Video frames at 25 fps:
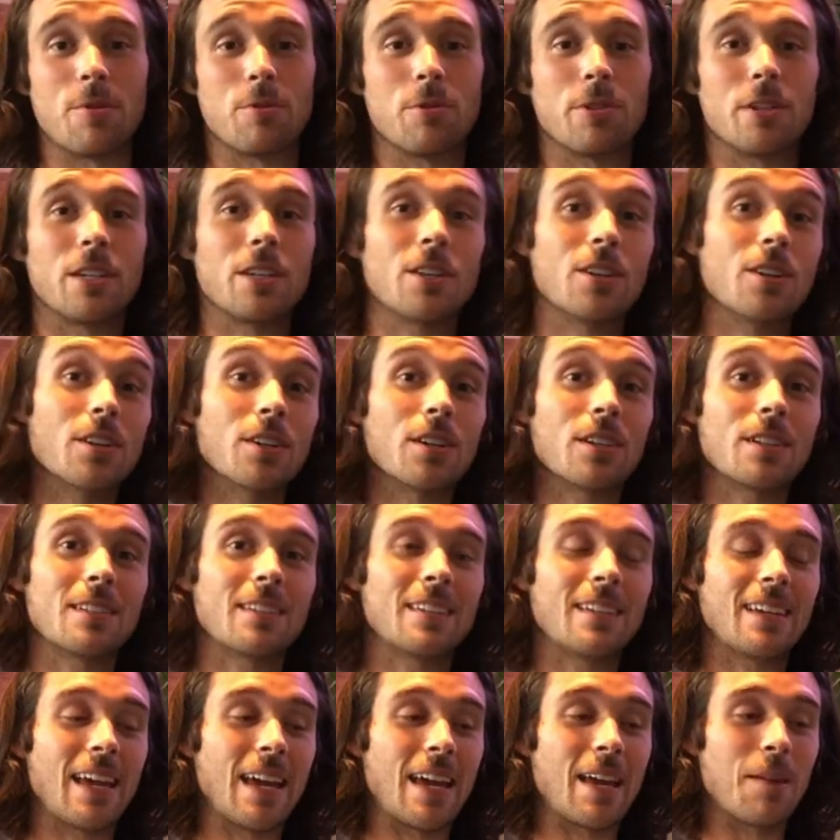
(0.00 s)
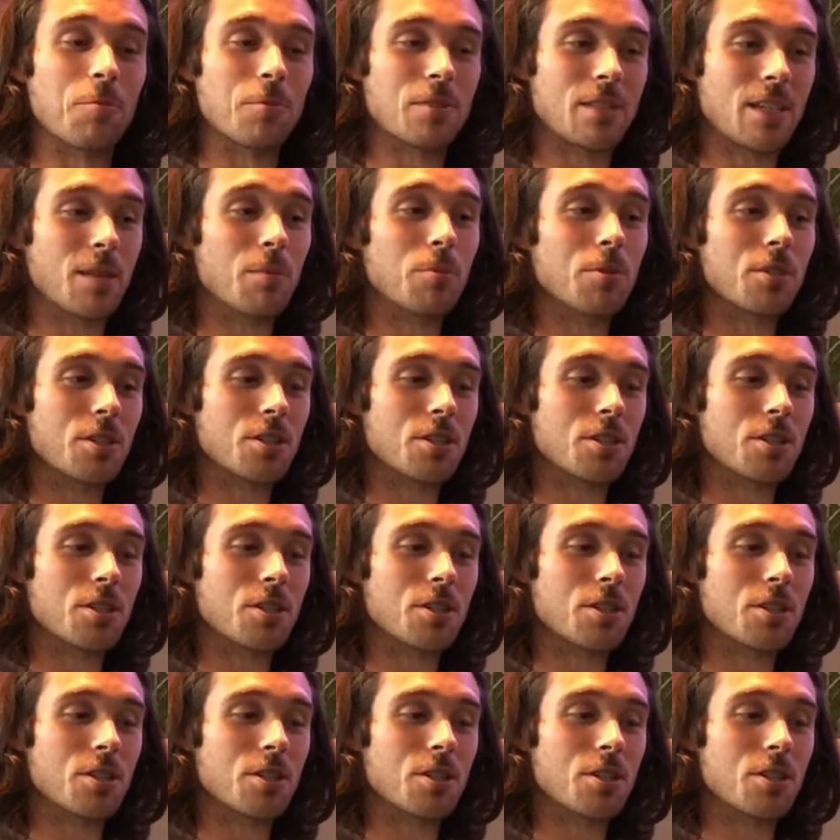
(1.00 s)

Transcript: really cooked and was able to